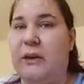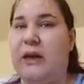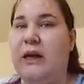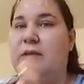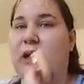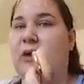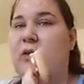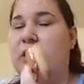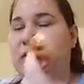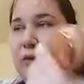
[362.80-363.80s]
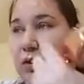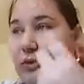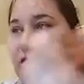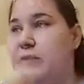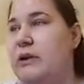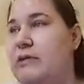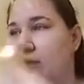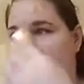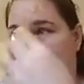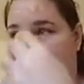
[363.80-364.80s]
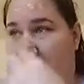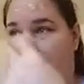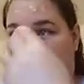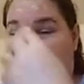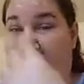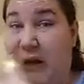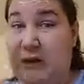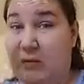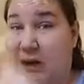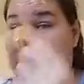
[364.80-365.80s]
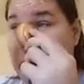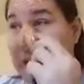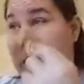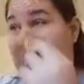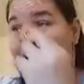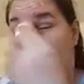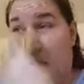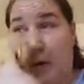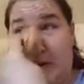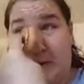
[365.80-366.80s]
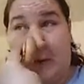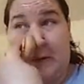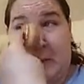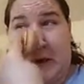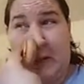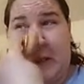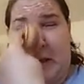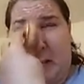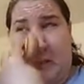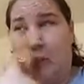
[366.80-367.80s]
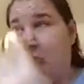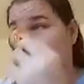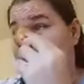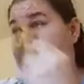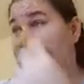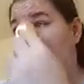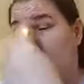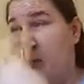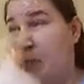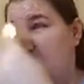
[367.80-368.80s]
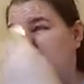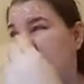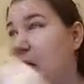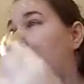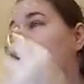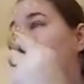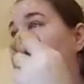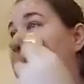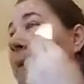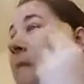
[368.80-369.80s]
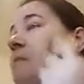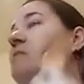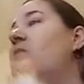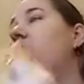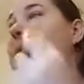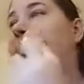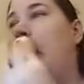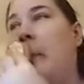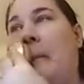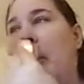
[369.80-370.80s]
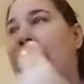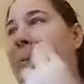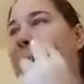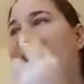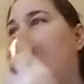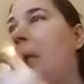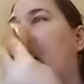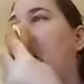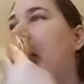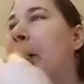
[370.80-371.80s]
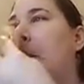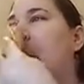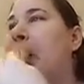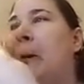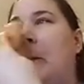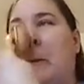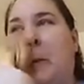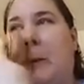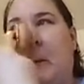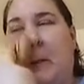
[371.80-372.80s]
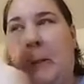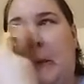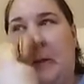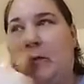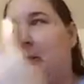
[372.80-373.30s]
my hands out. It's arduous, and I don't like doing it. And it makes things, I think, move a little slower. So I just use this